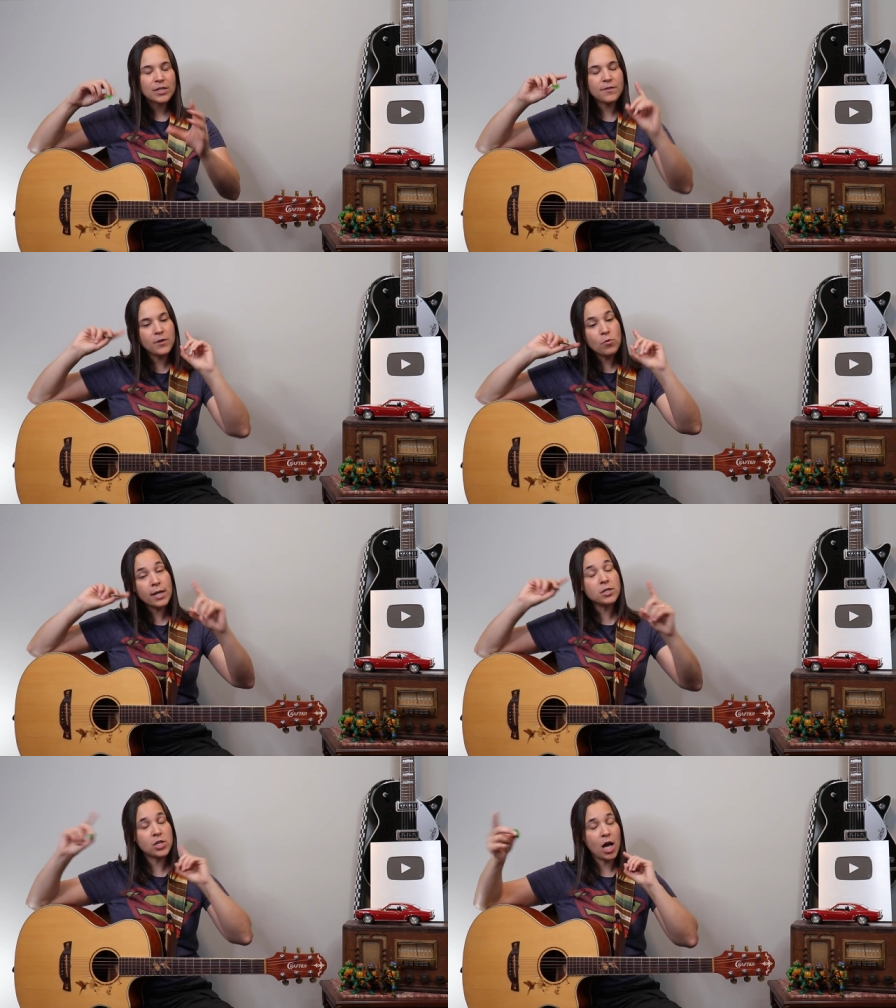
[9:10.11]
because if you
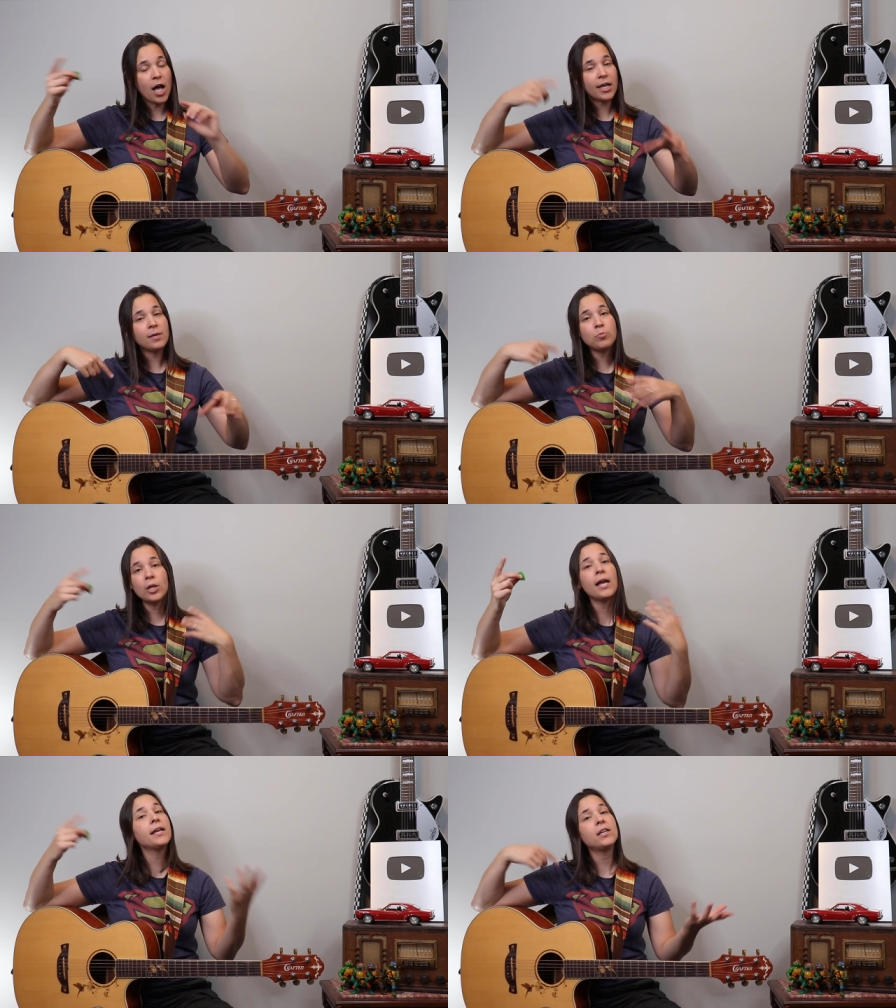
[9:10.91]
can talk and
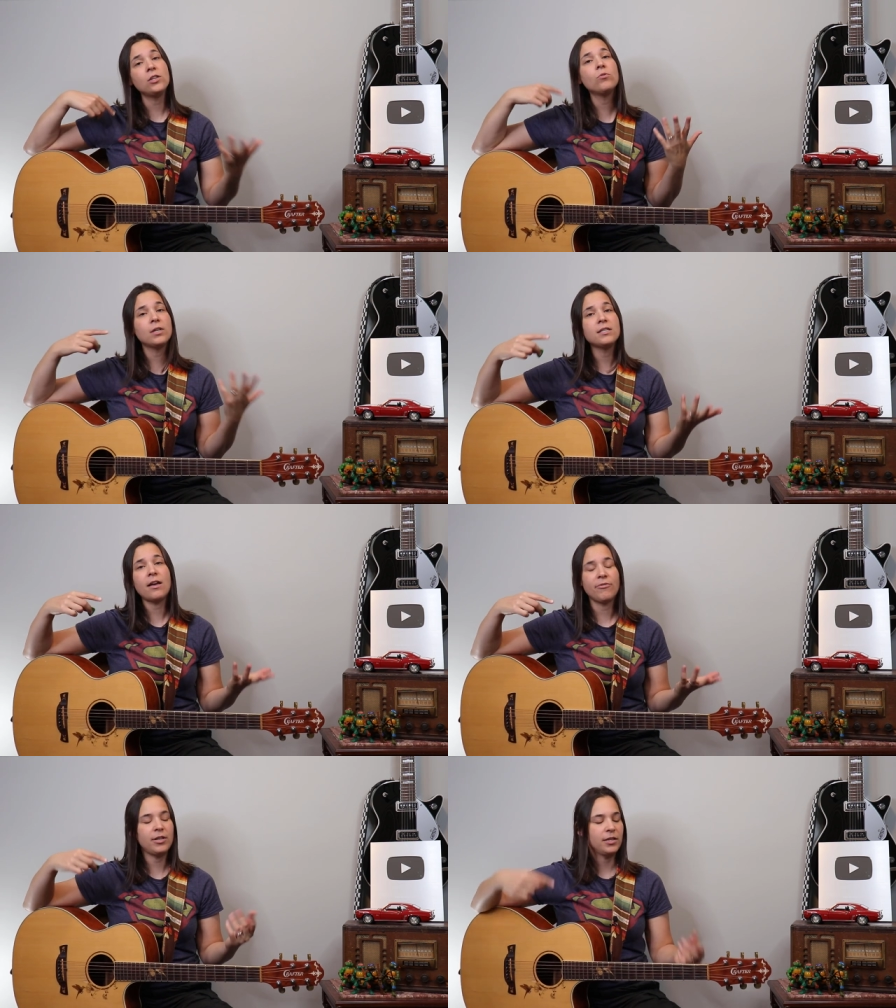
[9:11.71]
play, you can
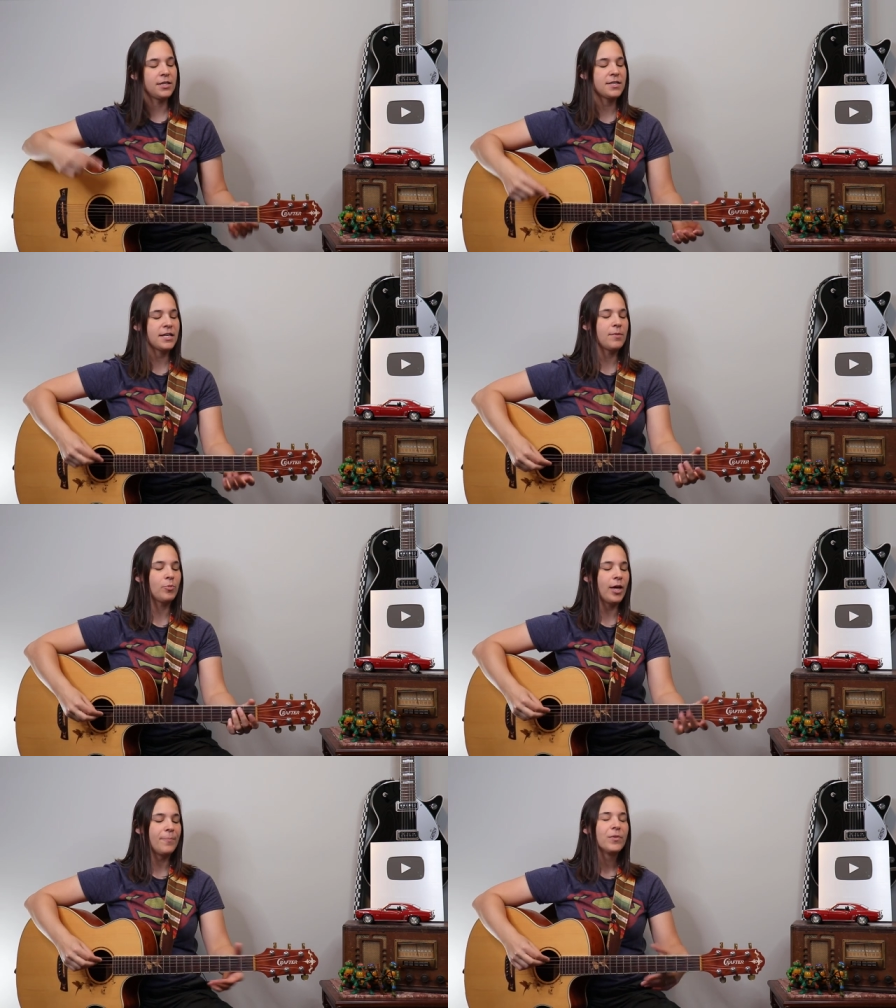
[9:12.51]
definitely sing
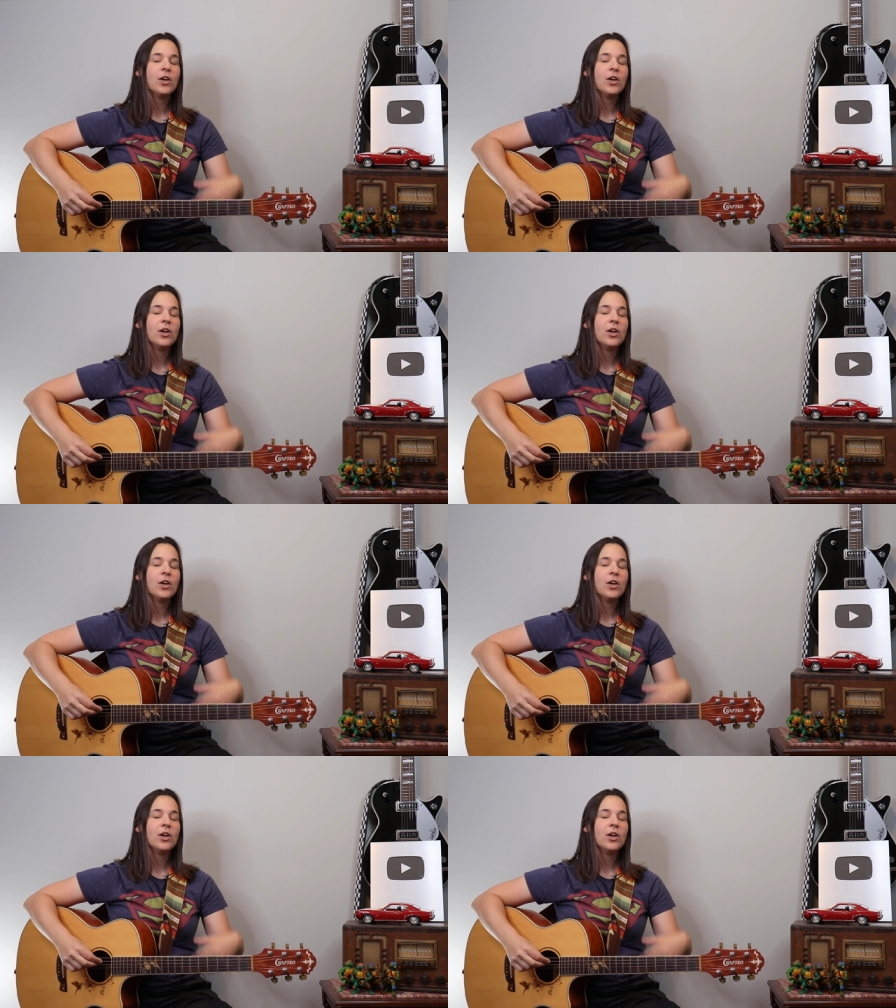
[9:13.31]
and play.